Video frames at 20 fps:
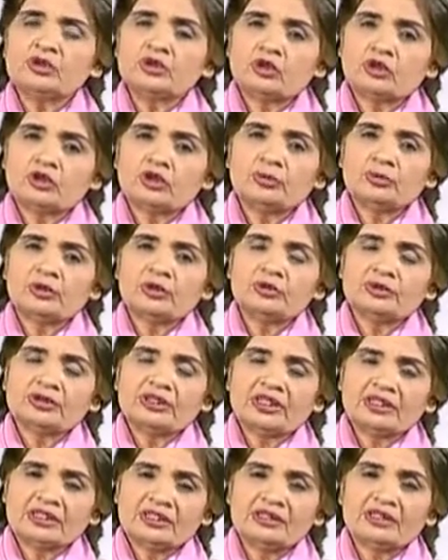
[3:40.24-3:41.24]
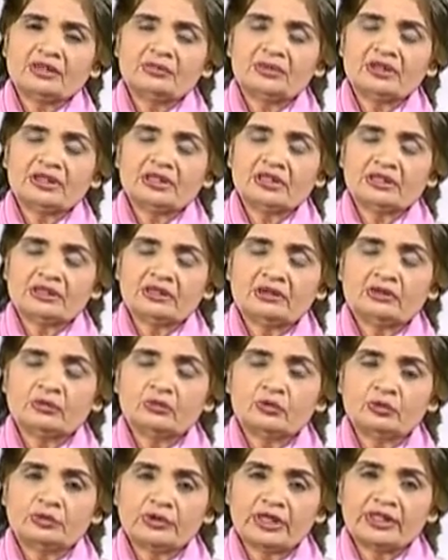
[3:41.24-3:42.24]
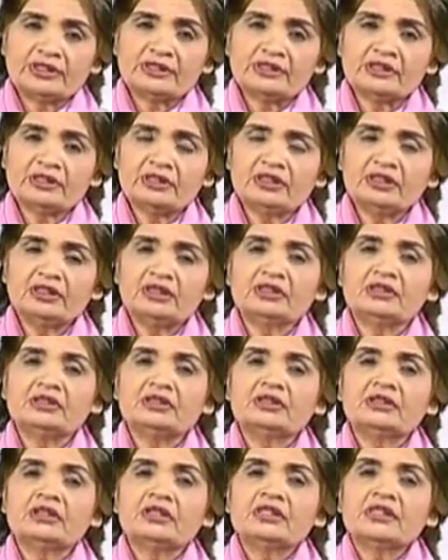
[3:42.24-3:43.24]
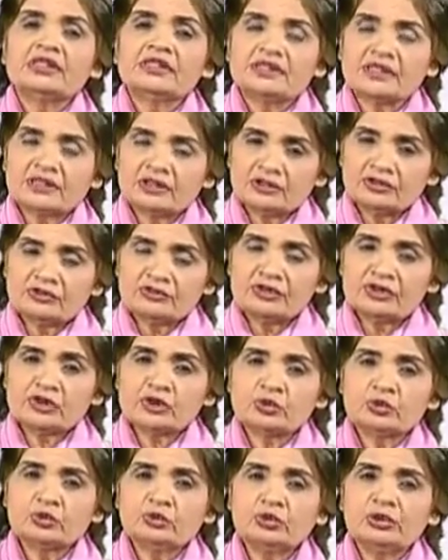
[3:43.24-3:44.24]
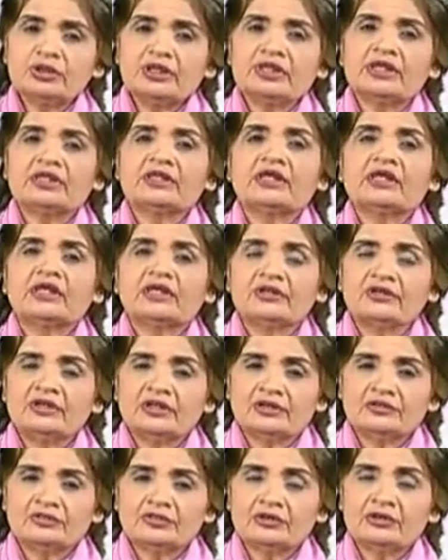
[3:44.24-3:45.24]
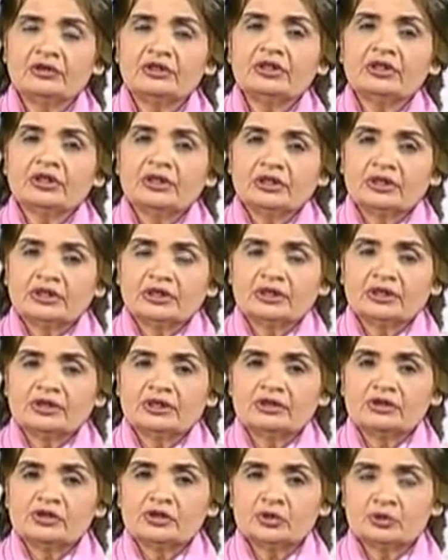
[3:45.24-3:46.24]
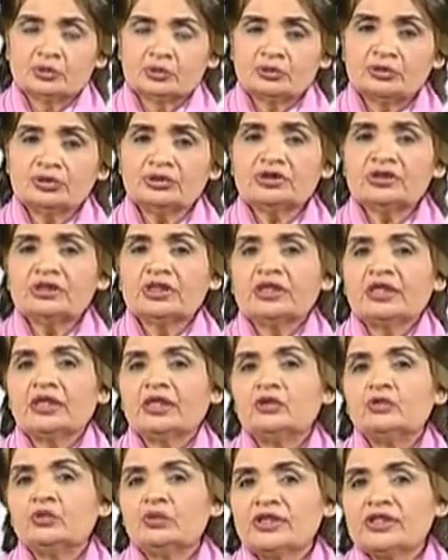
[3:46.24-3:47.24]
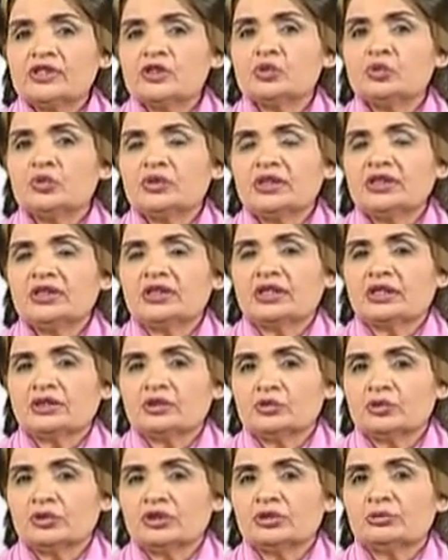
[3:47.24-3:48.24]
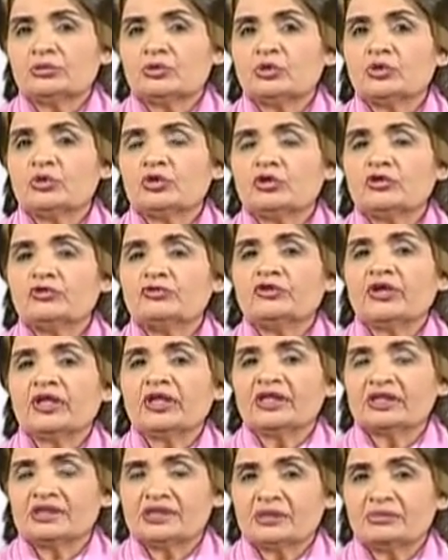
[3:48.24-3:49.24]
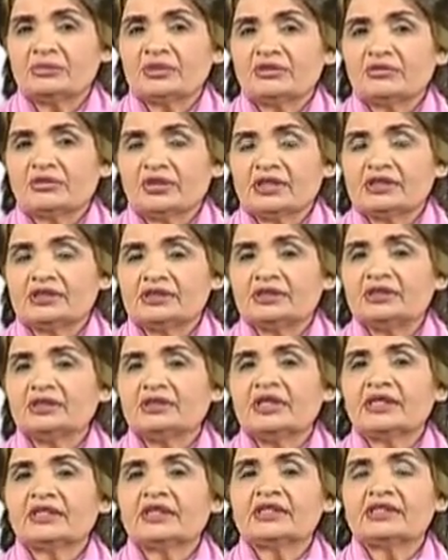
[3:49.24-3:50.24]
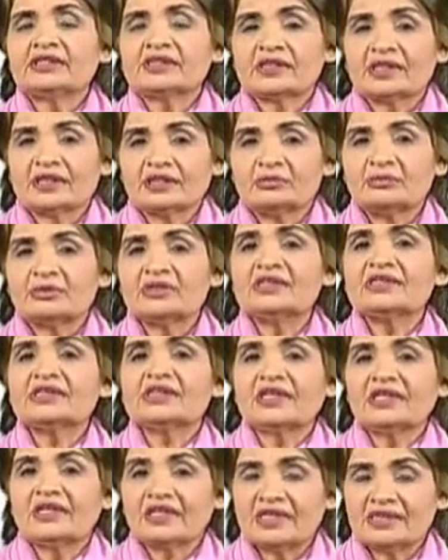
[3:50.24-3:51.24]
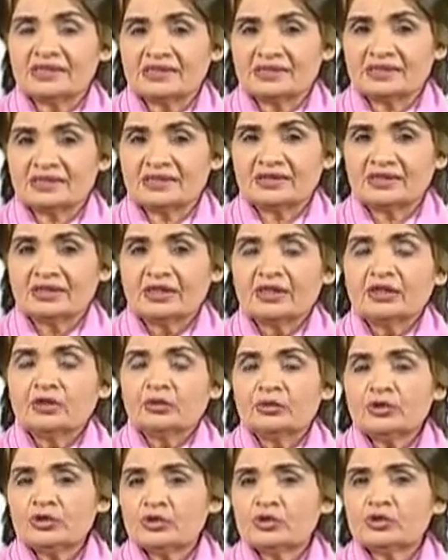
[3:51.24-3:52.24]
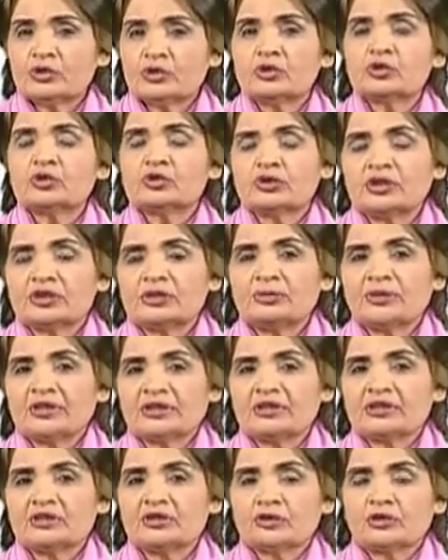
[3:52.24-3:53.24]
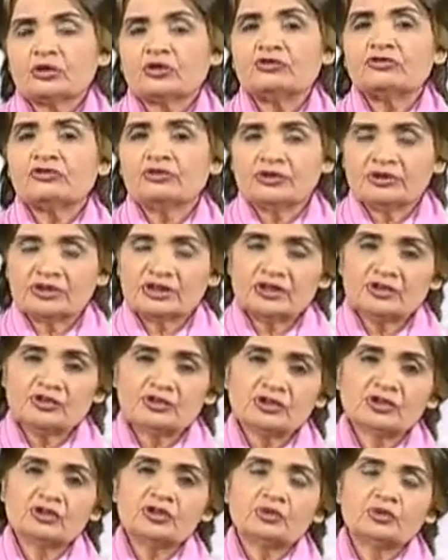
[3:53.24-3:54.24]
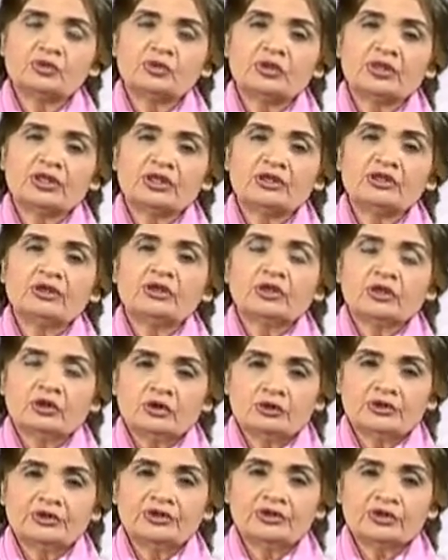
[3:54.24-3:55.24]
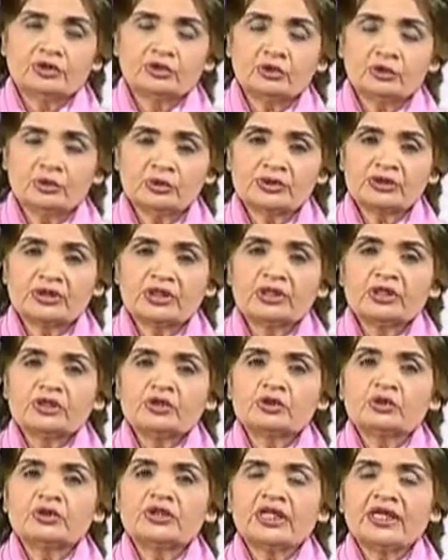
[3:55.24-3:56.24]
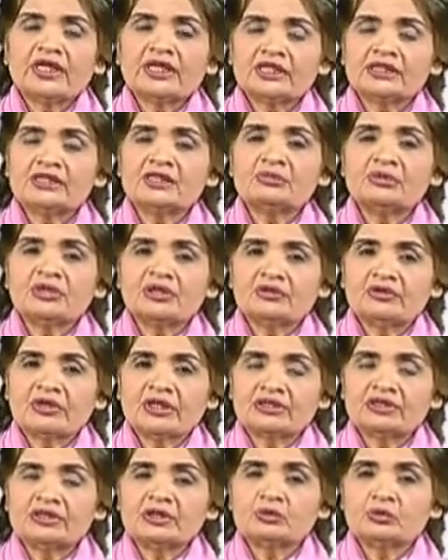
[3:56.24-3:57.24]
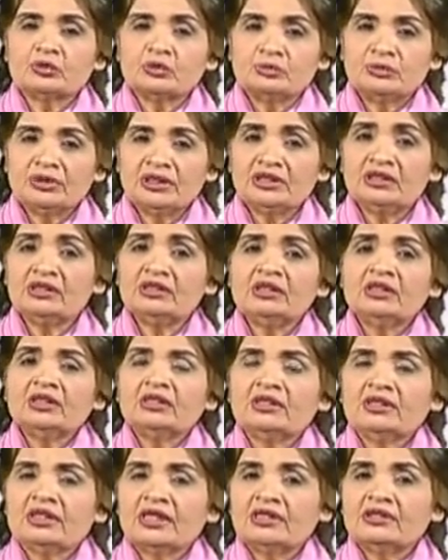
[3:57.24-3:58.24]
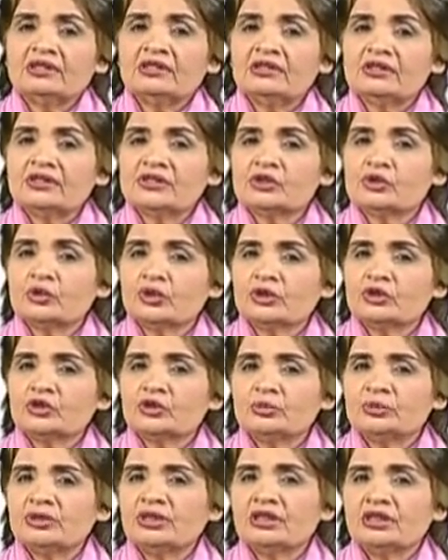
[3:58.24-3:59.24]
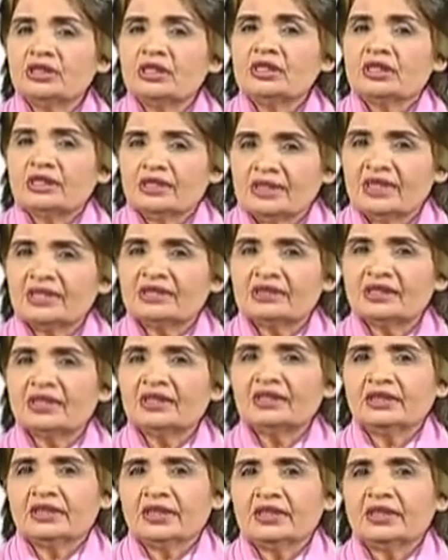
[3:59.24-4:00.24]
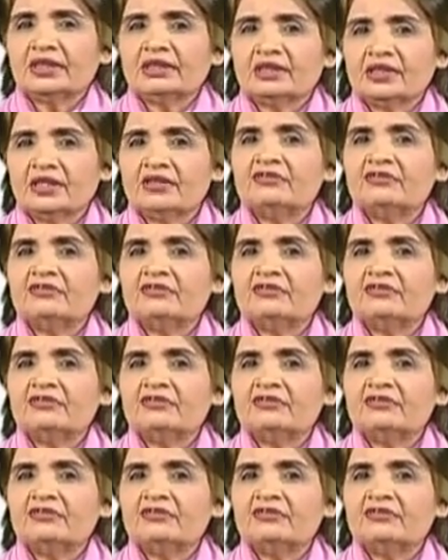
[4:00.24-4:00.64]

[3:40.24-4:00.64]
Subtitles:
talk about academic writing in secondary school and higher level students, in which we are doing more of academic writing like assignments and essays, which is also expected of the teachers who are on the course. So the academic writing would mean that there is going to be nothing like